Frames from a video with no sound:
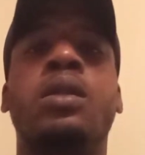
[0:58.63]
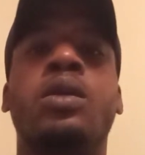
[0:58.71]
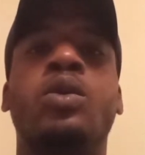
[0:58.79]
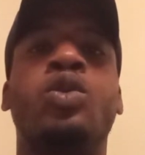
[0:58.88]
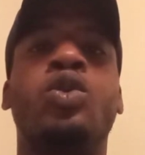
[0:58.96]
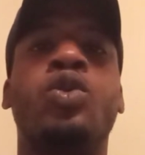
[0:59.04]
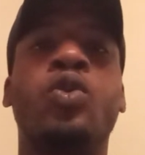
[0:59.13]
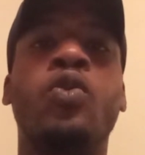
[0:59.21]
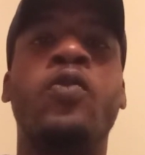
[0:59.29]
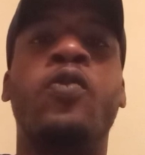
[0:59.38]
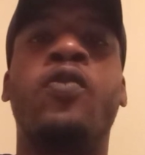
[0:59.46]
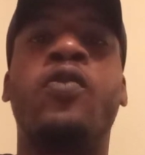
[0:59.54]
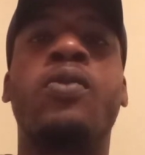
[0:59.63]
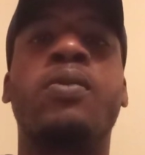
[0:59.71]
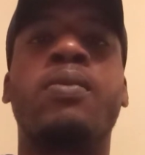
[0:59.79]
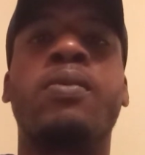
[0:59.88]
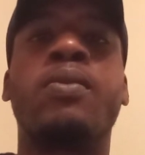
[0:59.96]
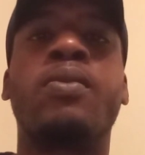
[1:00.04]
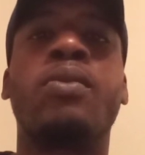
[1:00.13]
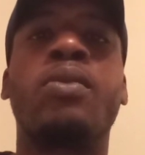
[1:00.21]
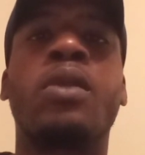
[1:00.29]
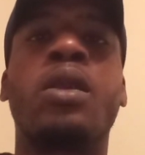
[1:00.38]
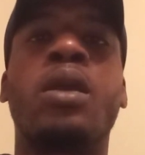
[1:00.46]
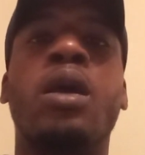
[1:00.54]
the truth,
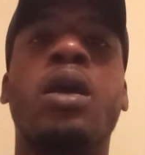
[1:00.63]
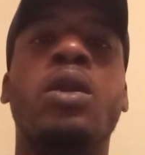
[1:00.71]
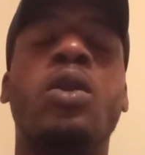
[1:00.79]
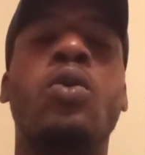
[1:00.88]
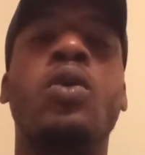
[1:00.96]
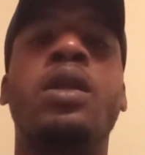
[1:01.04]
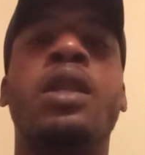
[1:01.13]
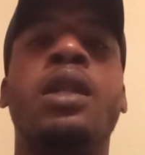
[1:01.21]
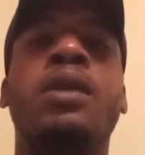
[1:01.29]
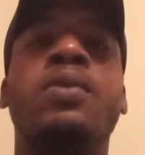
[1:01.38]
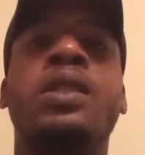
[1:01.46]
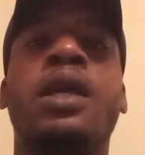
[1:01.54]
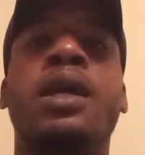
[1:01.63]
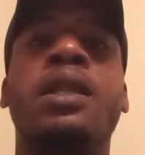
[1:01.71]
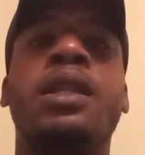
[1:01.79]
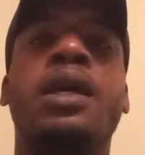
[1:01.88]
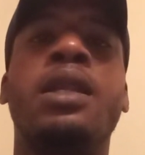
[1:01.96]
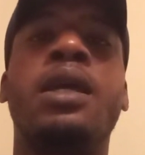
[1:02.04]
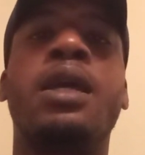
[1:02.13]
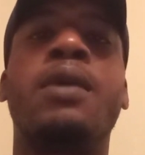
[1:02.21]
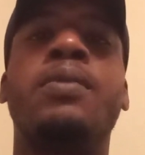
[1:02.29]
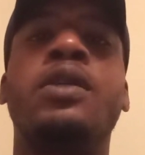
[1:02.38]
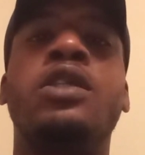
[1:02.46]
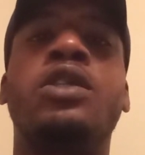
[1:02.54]
knowing that everything that they
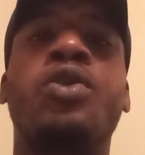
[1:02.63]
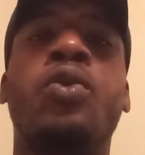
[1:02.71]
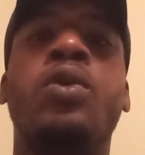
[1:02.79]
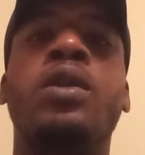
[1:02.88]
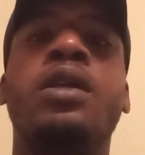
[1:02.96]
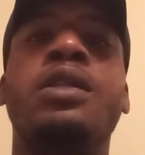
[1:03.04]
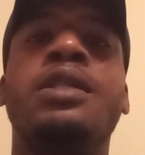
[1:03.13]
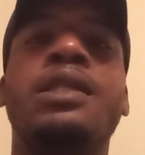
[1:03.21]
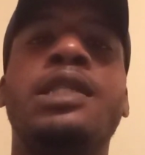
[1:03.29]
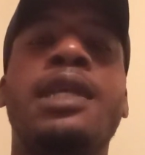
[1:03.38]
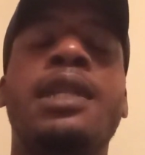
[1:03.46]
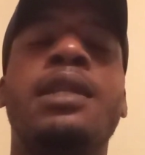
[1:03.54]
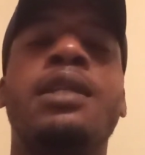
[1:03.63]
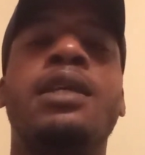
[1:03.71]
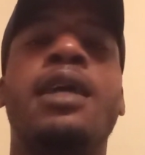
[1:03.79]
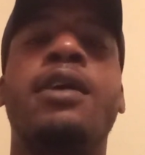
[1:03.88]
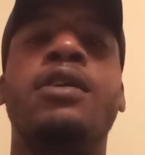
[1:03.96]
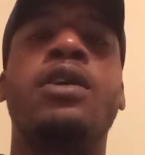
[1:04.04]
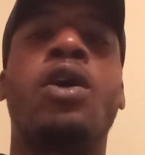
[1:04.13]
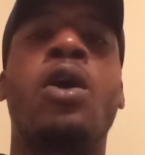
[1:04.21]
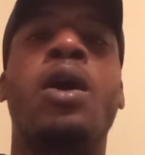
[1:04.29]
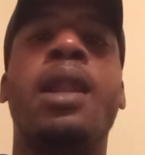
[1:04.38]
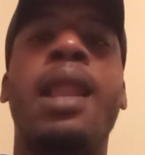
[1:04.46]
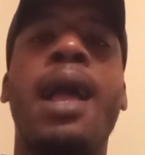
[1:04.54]
have been showing us and telling us are